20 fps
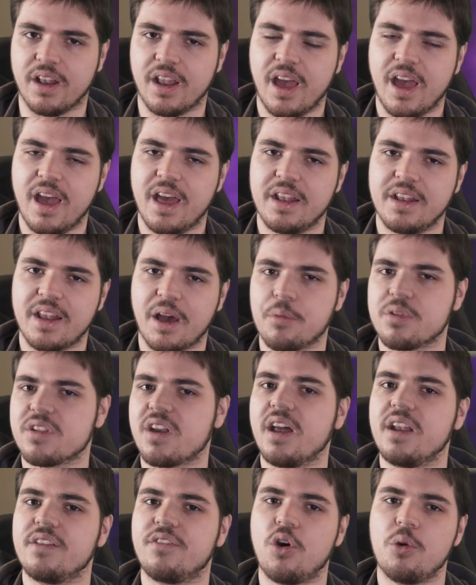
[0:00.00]
and I was
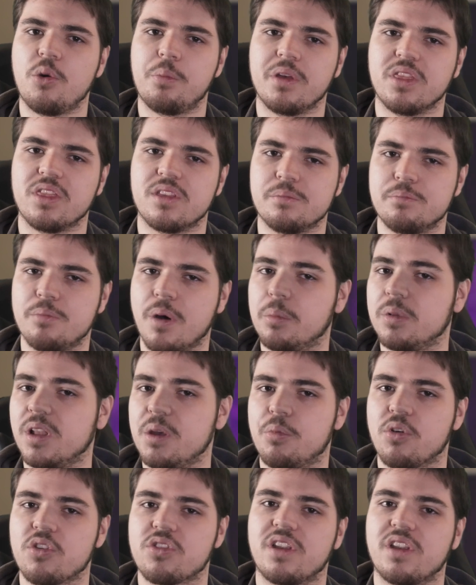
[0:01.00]
kind of hoping the bubbly
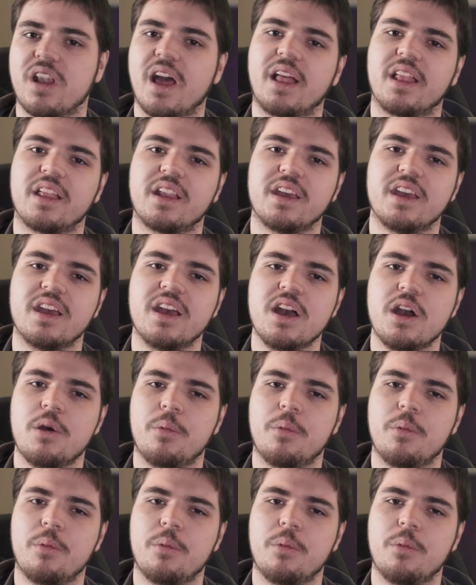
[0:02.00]
personality